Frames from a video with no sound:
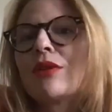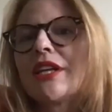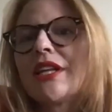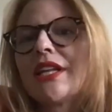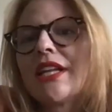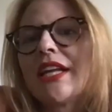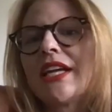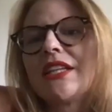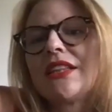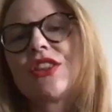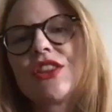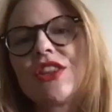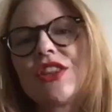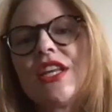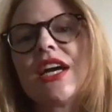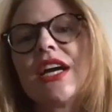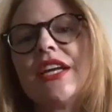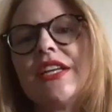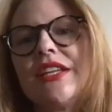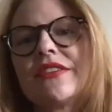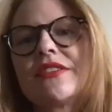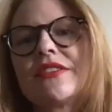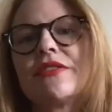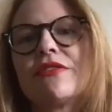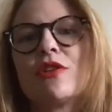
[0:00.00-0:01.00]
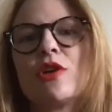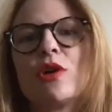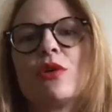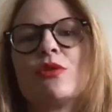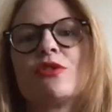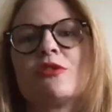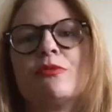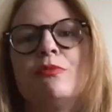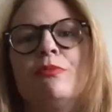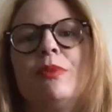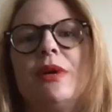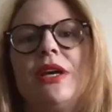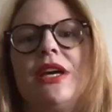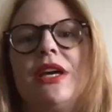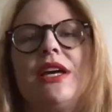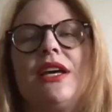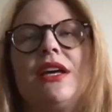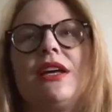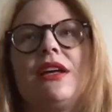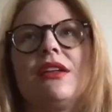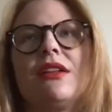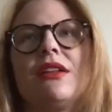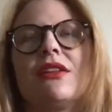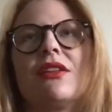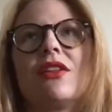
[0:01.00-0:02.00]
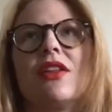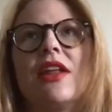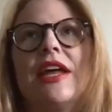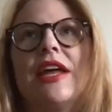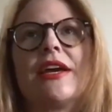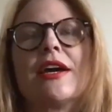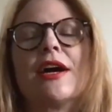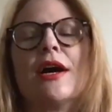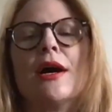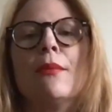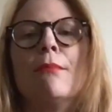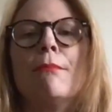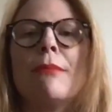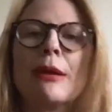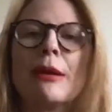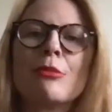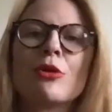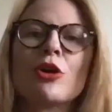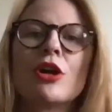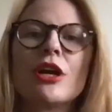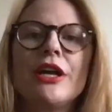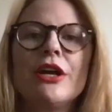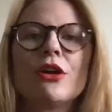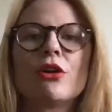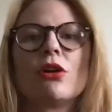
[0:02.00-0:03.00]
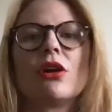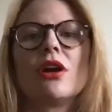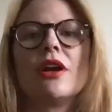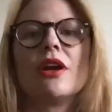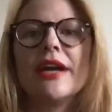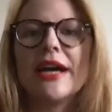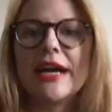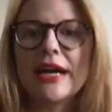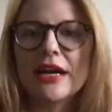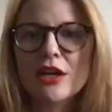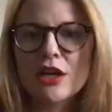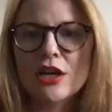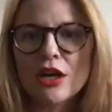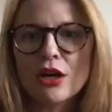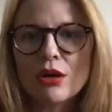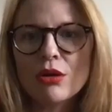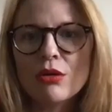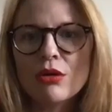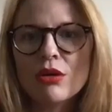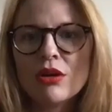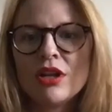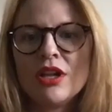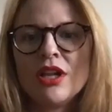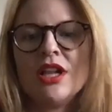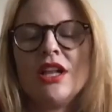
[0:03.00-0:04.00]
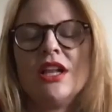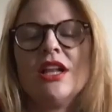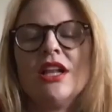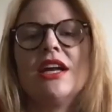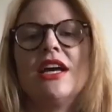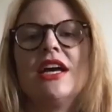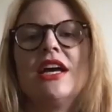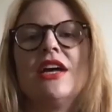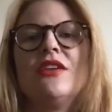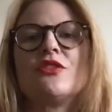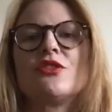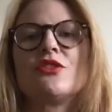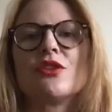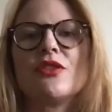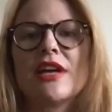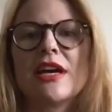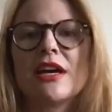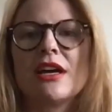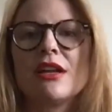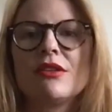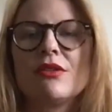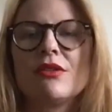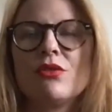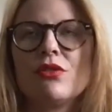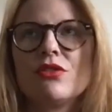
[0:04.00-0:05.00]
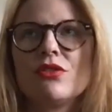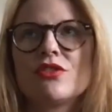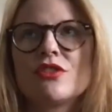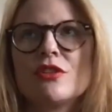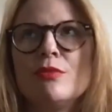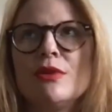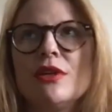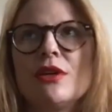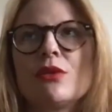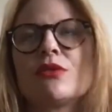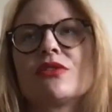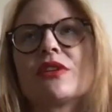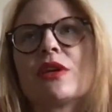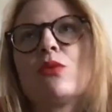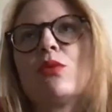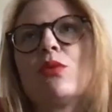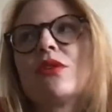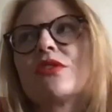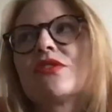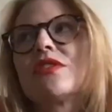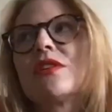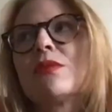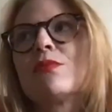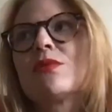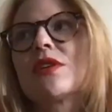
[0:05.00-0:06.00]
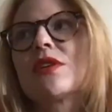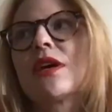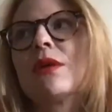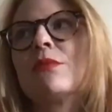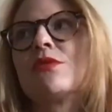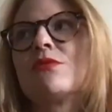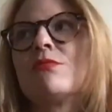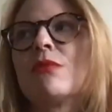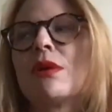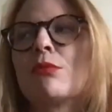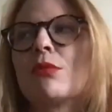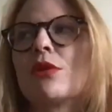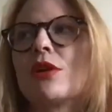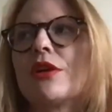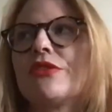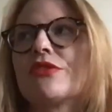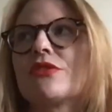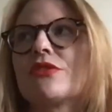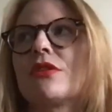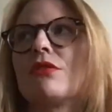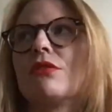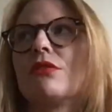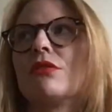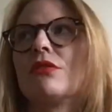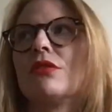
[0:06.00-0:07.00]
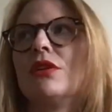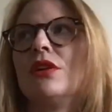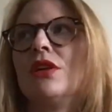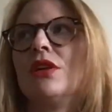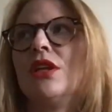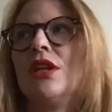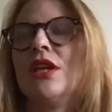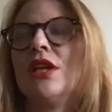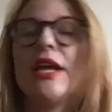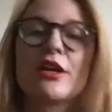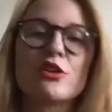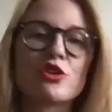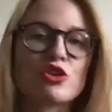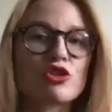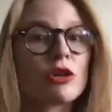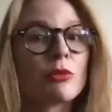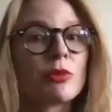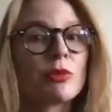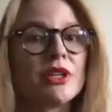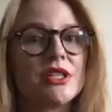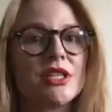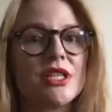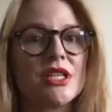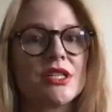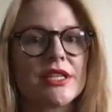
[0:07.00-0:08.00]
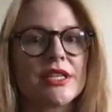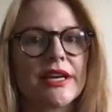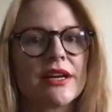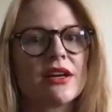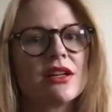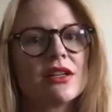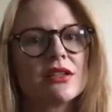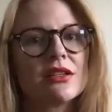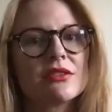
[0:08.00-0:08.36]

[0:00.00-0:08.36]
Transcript: like the ideas of ghosts being like a memory or an echo. Yeah. And so that to me, it was like, well, sometimes memories are extremely detailed